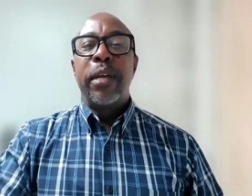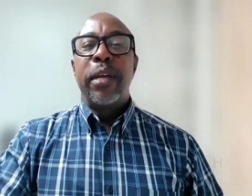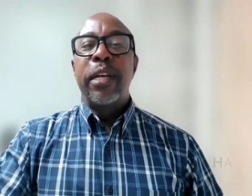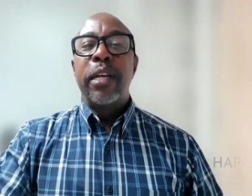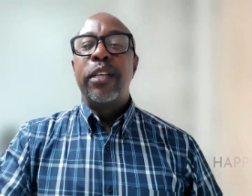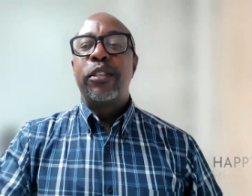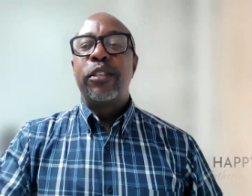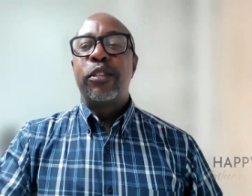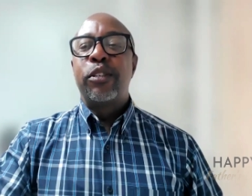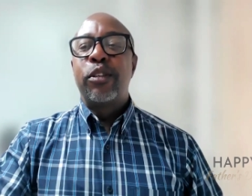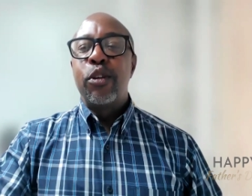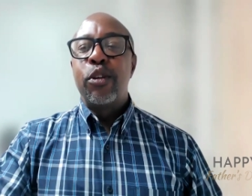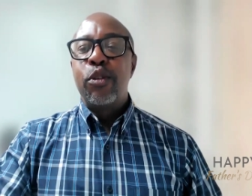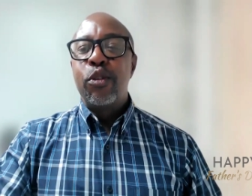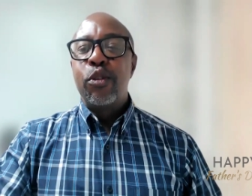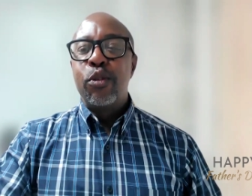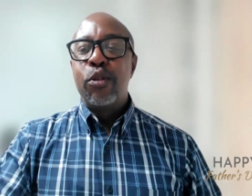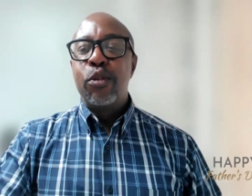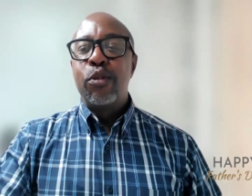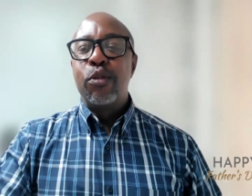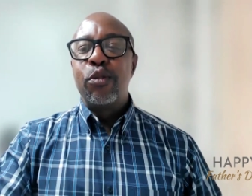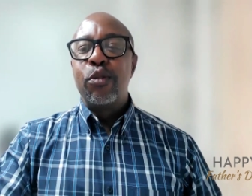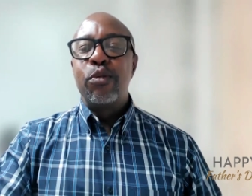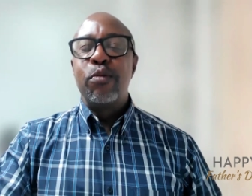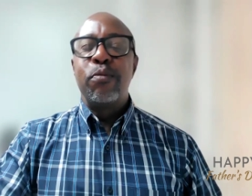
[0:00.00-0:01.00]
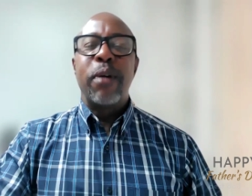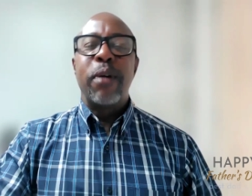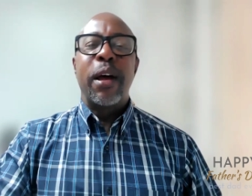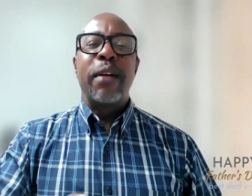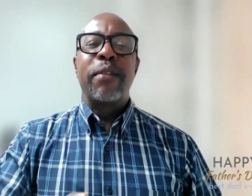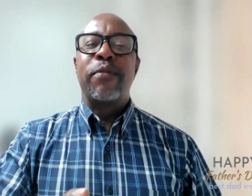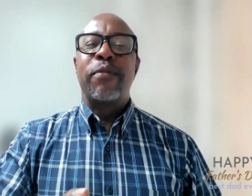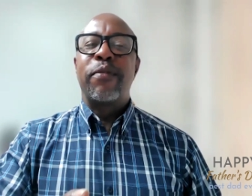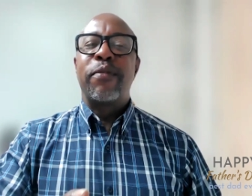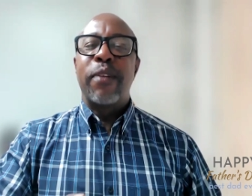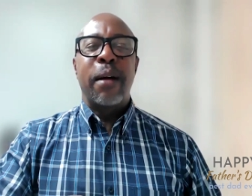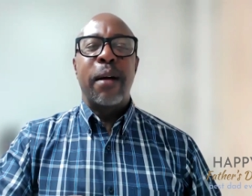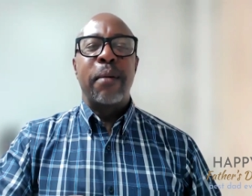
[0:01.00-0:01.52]
Peace to you, my
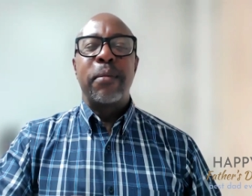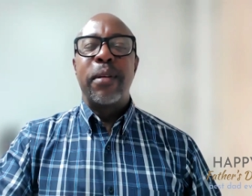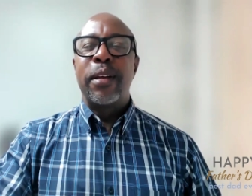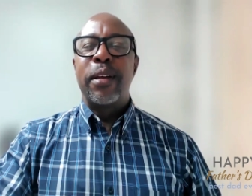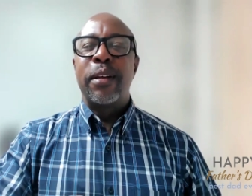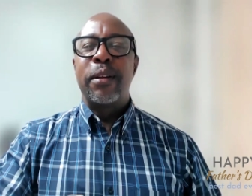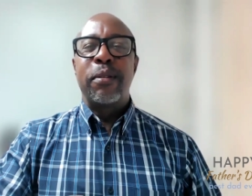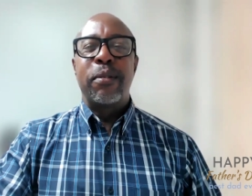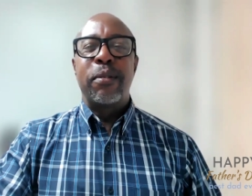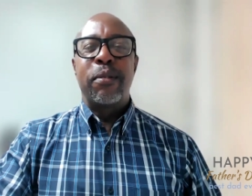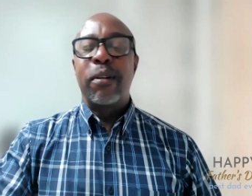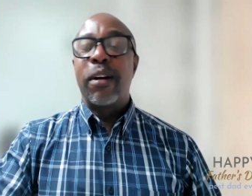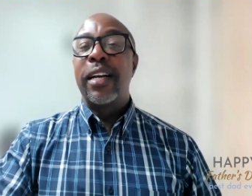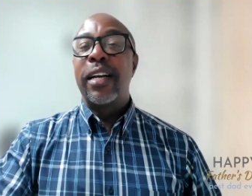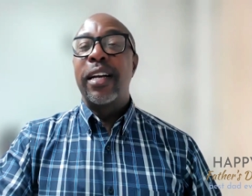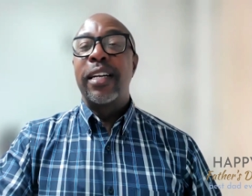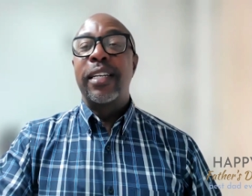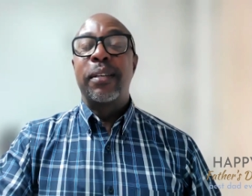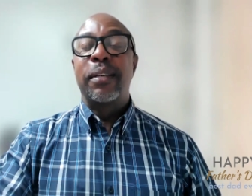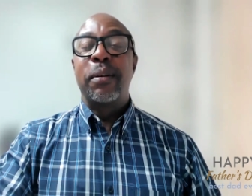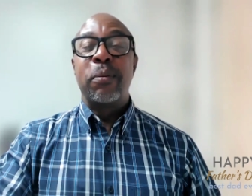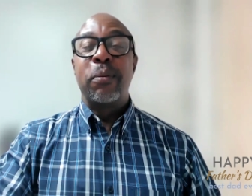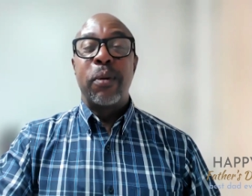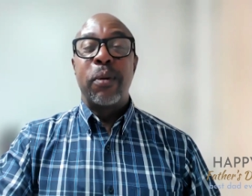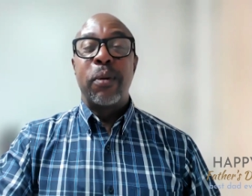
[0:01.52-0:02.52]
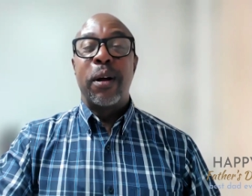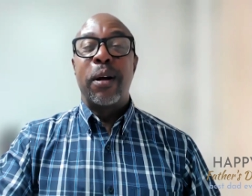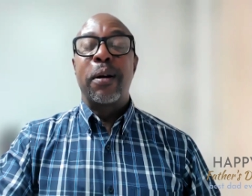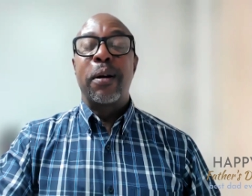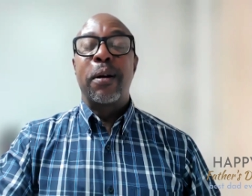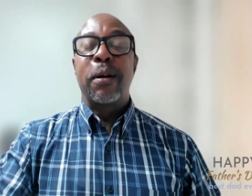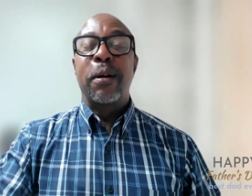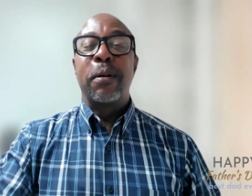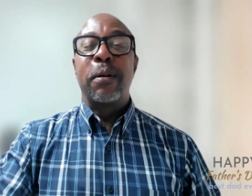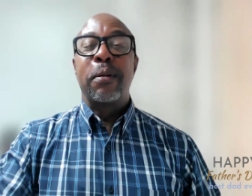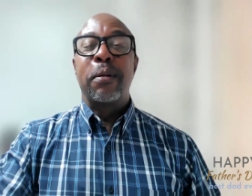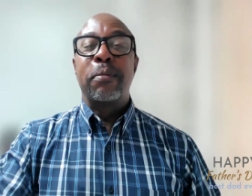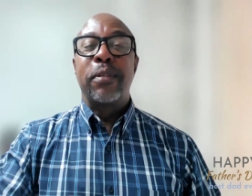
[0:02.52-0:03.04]
family in Christ, and
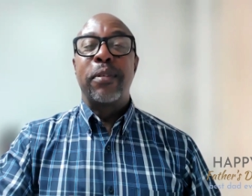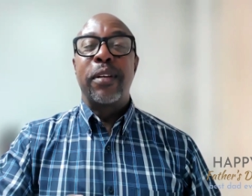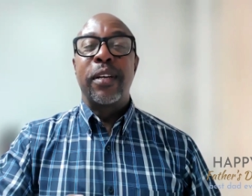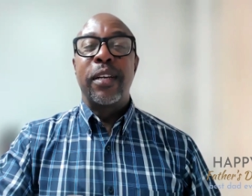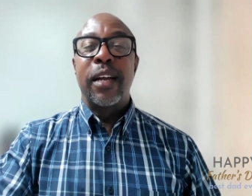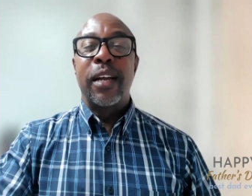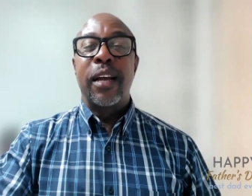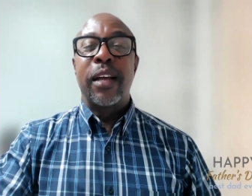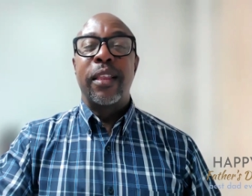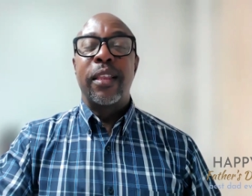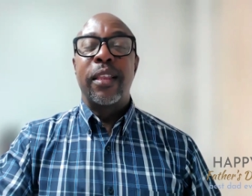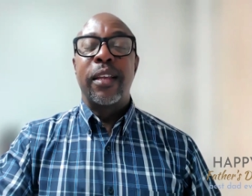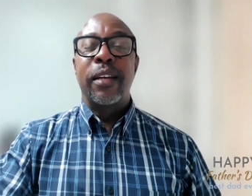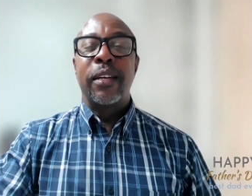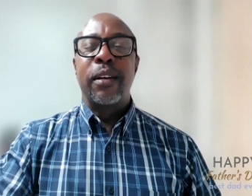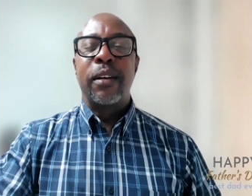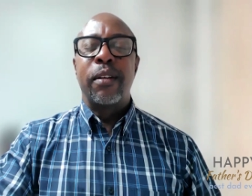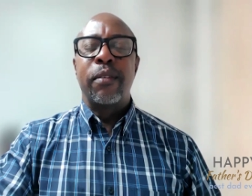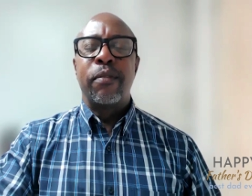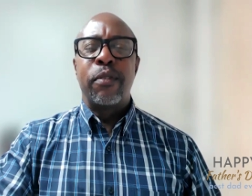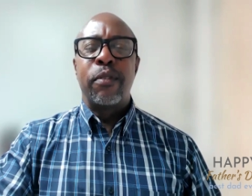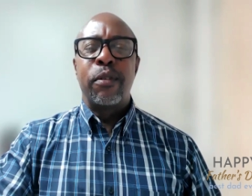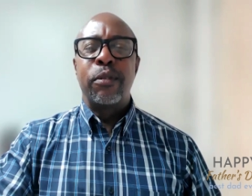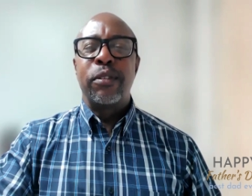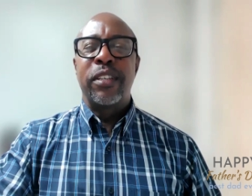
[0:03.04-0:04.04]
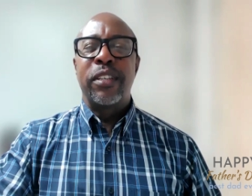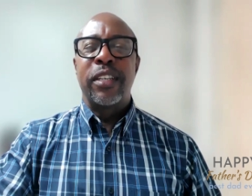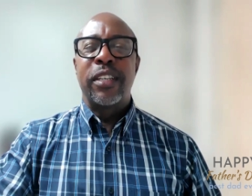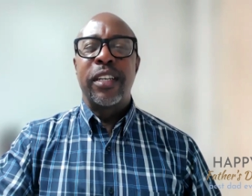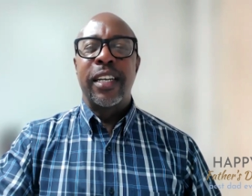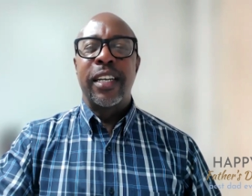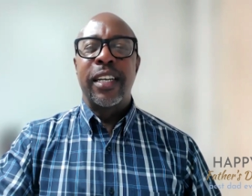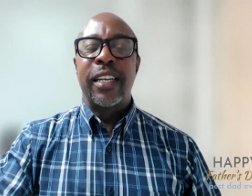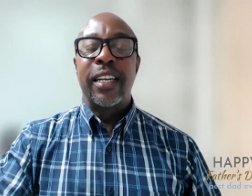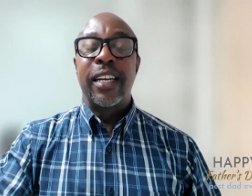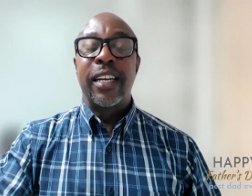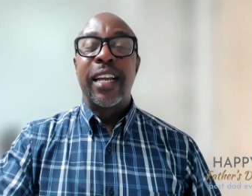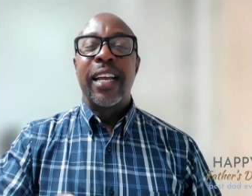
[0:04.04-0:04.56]
welcome to another
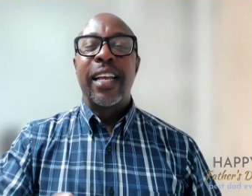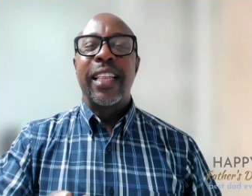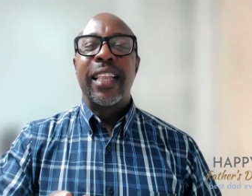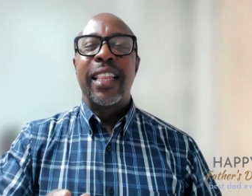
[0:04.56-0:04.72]
devotion.